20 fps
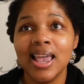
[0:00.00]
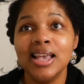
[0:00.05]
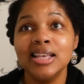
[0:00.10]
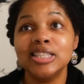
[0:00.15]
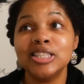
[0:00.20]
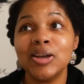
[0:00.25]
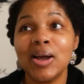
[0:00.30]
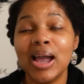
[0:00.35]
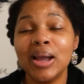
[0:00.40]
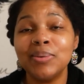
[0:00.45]

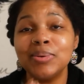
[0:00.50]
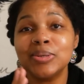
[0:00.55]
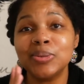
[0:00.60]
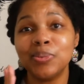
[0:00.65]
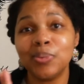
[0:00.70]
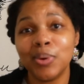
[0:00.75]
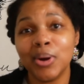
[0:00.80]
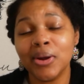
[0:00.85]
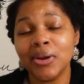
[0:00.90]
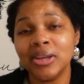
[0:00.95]
So I was
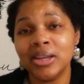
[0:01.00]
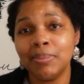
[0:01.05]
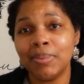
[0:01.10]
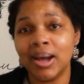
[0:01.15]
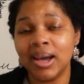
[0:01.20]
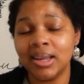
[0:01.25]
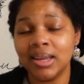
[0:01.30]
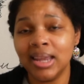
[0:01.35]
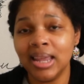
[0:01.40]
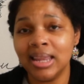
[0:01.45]
worried
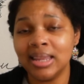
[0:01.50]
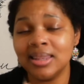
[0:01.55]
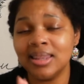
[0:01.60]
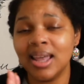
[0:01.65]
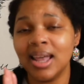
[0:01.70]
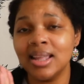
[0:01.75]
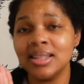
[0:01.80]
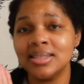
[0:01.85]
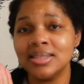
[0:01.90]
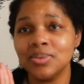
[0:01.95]
about it, and
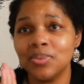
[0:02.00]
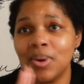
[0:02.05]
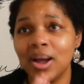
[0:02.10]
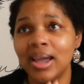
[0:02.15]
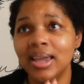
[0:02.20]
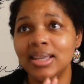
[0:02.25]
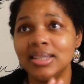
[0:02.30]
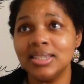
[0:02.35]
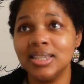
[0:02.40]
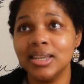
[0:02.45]
that's
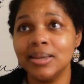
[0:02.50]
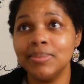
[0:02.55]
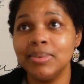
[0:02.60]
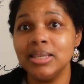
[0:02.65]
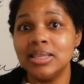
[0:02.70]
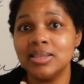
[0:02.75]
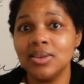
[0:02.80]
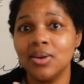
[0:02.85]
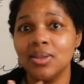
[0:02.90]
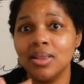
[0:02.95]
why it took me
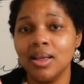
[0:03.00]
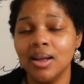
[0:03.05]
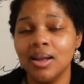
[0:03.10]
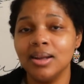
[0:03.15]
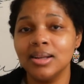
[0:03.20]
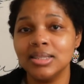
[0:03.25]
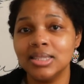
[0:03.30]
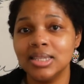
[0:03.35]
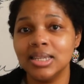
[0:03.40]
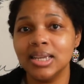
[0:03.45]
so
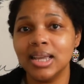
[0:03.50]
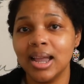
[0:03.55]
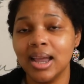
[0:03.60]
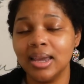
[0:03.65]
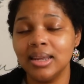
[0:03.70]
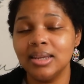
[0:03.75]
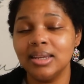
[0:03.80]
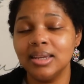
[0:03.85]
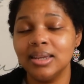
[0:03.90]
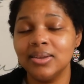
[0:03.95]
long to
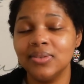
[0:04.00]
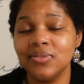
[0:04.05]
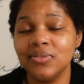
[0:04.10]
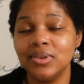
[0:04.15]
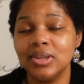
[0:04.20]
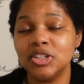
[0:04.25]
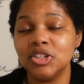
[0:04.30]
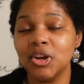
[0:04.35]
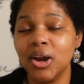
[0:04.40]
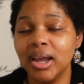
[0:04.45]
kind of
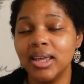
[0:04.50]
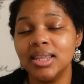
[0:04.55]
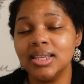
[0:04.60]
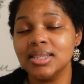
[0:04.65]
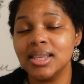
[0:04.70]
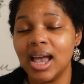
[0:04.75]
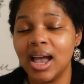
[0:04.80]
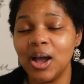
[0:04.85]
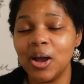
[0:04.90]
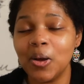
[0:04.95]
try this
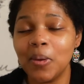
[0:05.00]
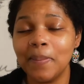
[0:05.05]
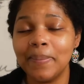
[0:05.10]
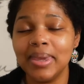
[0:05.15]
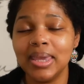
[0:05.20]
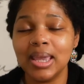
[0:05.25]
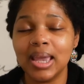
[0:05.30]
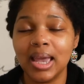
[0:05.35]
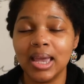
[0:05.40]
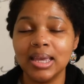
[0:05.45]
out,
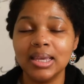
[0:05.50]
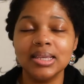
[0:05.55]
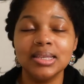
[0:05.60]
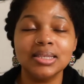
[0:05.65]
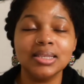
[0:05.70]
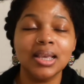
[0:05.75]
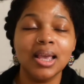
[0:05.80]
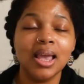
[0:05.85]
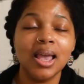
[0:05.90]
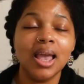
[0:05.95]

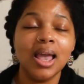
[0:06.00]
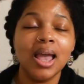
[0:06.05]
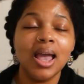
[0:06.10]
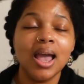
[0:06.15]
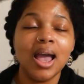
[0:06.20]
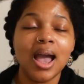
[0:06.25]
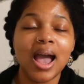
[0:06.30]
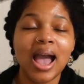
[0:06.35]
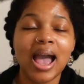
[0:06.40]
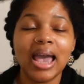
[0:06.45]
because
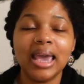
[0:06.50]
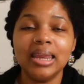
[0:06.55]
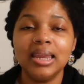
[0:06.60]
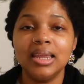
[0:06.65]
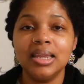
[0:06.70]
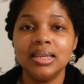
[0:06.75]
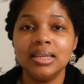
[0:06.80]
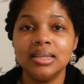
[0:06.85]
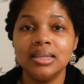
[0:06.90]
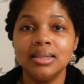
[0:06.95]
I
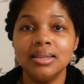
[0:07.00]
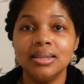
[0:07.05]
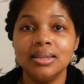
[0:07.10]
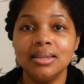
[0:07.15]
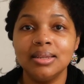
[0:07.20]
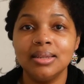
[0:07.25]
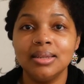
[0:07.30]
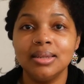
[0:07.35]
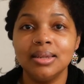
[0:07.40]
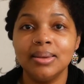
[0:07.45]
didn't
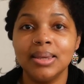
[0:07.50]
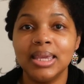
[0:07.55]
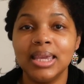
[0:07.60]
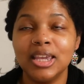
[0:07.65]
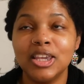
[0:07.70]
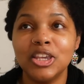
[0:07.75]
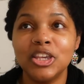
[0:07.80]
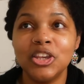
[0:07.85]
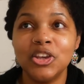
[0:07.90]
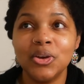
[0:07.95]
get
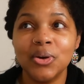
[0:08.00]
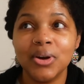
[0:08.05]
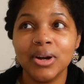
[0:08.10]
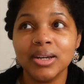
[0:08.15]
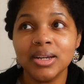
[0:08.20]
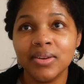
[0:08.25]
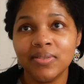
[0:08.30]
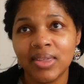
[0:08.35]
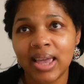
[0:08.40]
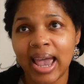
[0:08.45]

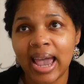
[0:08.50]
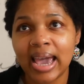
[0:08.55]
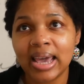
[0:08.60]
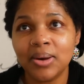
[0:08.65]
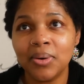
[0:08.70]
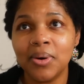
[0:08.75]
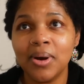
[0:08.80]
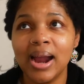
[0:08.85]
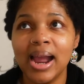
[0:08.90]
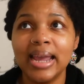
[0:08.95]
cured of
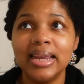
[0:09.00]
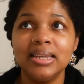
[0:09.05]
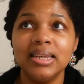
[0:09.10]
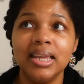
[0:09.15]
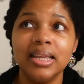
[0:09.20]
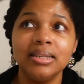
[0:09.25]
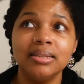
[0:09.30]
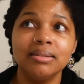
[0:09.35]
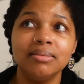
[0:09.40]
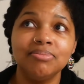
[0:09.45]
that, or I
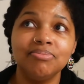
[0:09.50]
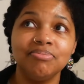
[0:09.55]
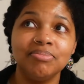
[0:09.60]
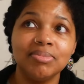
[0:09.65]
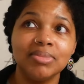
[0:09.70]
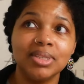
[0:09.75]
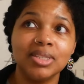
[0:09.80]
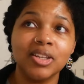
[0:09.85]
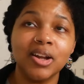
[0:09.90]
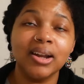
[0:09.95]
didn't
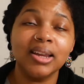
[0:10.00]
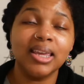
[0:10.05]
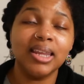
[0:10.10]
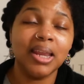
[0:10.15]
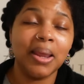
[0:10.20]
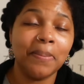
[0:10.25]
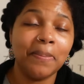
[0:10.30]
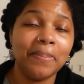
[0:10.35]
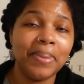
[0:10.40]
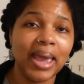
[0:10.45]
start
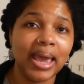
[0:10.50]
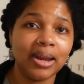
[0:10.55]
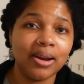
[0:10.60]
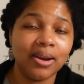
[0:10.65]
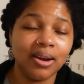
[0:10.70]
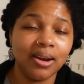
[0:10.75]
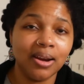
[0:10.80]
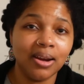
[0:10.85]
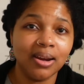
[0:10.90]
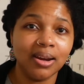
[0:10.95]
getting
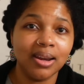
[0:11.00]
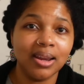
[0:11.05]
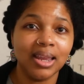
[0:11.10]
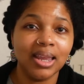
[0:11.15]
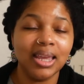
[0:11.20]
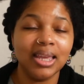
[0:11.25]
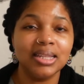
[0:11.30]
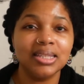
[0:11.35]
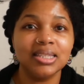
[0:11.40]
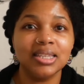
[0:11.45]
better
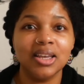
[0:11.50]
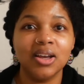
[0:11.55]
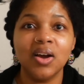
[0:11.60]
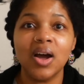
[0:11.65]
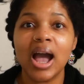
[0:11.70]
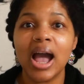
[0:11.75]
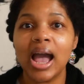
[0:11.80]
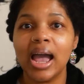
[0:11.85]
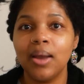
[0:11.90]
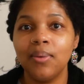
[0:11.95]
until
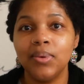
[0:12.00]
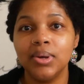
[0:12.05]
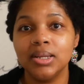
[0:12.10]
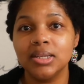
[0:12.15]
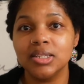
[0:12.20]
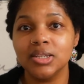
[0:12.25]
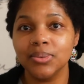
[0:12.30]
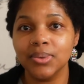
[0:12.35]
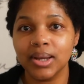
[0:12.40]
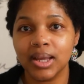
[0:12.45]
I went
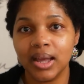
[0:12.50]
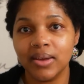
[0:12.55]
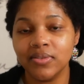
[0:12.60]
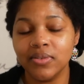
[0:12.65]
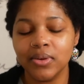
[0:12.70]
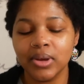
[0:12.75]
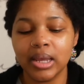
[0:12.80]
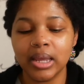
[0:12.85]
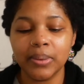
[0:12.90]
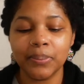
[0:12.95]
into
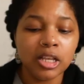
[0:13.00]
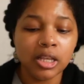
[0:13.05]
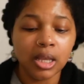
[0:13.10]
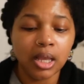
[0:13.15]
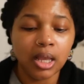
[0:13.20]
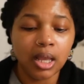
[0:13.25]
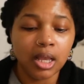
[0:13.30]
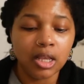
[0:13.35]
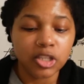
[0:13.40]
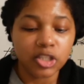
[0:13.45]
recovery.
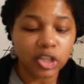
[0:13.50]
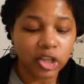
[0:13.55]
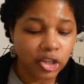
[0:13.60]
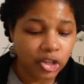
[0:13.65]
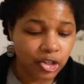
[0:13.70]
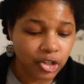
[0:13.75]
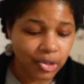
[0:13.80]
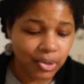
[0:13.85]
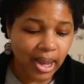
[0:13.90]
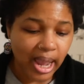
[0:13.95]
So you
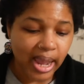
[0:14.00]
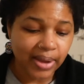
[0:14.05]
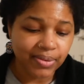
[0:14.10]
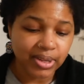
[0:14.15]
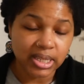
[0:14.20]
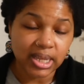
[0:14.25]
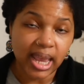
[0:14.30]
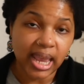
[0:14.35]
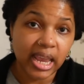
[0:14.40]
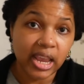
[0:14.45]
do have to
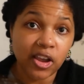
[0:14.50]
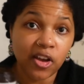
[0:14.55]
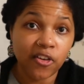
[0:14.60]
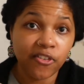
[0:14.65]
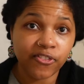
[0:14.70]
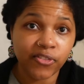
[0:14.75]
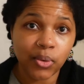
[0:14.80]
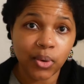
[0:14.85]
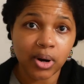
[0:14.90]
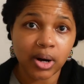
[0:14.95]
take
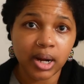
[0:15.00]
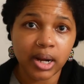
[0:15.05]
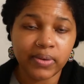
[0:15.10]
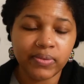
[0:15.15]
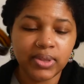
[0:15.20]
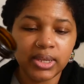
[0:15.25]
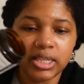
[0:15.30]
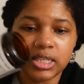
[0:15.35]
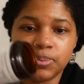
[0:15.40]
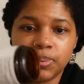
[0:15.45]
4 of
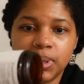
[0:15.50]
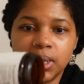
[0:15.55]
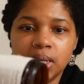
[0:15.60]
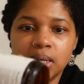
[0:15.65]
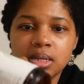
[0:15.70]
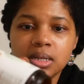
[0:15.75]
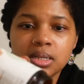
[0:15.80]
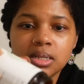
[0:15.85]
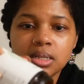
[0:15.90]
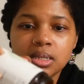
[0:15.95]
these
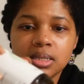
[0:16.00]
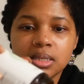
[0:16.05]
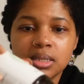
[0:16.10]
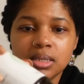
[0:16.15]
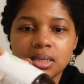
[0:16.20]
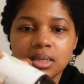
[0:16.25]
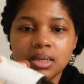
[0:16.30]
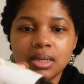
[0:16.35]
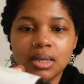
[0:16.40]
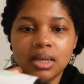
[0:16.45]

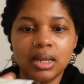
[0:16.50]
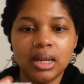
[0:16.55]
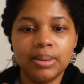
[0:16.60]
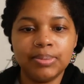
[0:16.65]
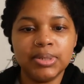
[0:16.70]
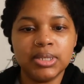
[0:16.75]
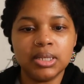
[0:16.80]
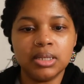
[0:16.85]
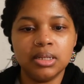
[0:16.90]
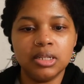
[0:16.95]
pills, and I'm
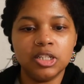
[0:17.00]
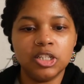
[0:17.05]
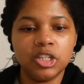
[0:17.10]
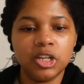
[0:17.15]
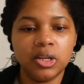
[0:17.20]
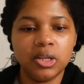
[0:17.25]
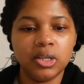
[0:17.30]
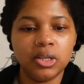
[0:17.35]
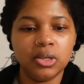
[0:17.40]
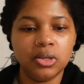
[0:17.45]
just gonna show
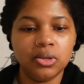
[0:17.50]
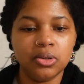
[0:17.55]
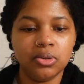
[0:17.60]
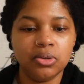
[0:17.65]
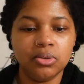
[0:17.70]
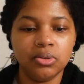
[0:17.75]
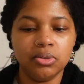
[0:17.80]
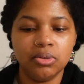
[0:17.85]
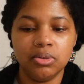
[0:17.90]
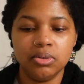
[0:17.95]

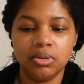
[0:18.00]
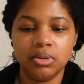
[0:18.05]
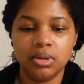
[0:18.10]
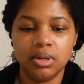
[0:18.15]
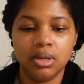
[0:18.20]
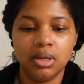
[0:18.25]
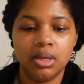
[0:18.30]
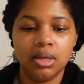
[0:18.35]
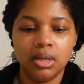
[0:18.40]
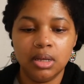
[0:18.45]
you.
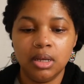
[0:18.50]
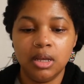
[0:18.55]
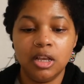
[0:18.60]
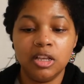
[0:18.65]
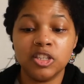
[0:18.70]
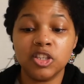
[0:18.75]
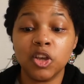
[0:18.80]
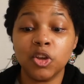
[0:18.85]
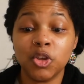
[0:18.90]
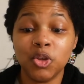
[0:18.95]

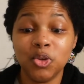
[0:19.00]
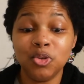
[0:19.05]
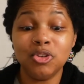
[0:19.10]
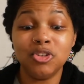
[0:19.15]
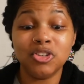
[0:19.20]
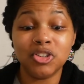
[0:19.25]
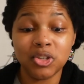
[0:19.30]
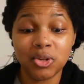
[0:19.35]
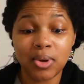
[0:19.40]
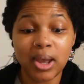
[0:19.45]
So you
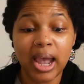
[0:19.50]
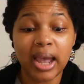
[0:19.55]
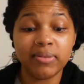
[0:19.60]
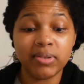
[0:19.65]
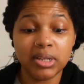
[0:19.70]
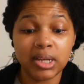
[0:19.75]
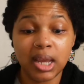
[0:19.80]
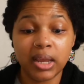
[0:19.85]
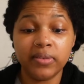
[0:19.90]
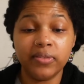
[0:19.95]
do have to
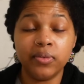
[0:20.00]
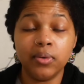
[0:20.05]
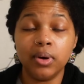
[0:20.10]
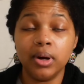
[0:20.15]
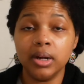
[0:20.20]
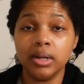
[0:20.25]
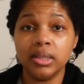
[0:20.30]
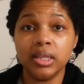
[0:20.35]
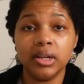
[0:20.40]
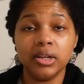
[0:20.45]
take
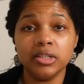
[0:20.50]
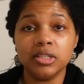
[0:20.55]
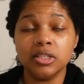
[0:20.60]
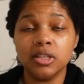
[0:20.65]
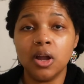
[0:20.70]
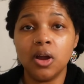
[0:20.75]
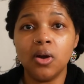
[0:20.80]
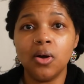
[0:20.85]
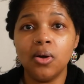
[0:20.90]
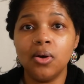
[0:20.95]
4. There's
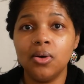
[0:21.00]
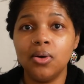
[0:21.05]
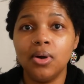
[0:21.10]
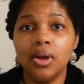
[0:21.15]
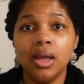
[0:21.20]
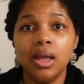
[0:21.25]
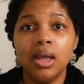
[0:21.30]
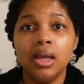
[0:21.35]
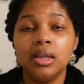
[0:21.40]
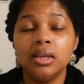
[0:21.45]
no
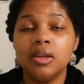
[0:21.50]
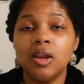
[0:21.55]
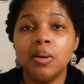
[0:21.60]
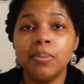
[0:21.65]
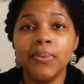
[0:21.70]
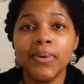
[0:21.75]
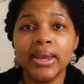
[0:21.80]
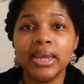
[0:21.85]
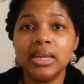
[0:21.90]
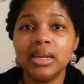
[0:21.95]

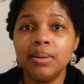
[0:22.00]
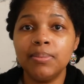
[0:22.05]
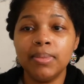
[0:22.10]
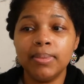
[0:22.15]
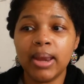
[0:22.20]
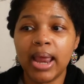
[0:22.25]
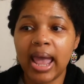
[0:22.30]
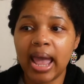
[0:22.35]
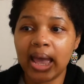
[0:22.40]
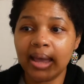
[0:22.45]
breaking them in
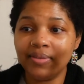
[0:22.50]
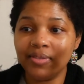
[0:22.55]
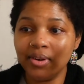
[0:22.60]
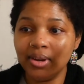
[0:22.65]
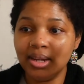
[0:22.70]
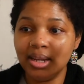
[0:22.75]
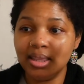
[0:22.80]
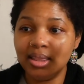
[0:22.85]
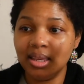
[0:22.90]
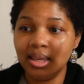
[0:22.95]
half or
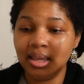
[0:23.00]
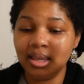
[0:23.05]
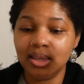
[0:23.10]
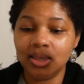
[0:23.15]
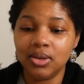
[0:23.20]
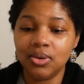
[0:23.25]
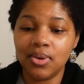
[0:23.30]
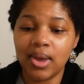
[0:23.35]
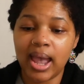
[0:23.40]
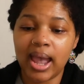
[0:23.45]
anything.
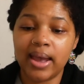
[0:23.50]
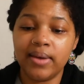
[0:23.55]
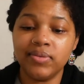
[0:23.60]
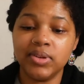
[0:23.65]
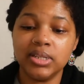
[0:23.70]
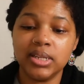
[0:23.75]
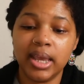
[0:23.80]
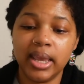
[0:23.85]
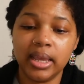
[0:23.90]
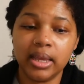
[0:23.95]
You have to
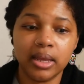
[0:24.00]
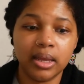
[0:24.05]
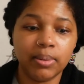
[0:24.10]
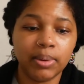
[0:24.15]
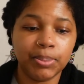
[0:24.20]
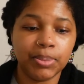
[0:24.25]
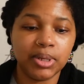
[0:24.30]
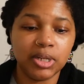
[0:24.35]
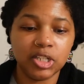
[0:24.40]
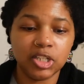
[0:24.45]
take them.
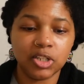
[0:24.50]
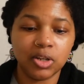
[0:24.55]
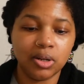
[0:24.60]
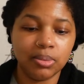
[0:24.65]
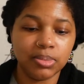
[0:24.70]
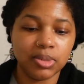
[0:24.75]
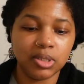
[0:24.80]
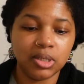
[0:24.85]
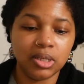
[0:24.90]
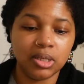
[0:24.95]
I'm gonna show
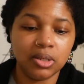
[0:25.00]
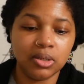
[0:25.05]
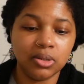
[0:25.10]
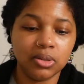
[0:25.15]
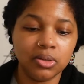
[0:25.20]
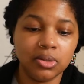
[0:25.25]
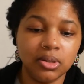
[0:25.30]
them to you.